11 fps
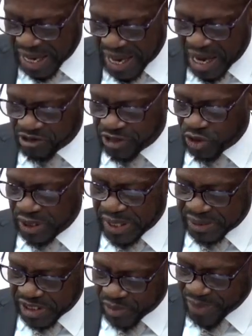are
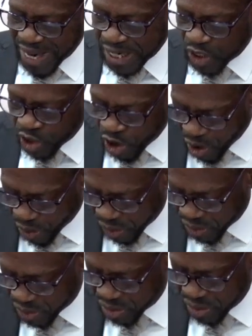regulated by
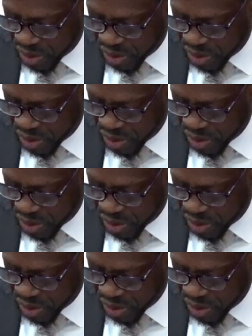law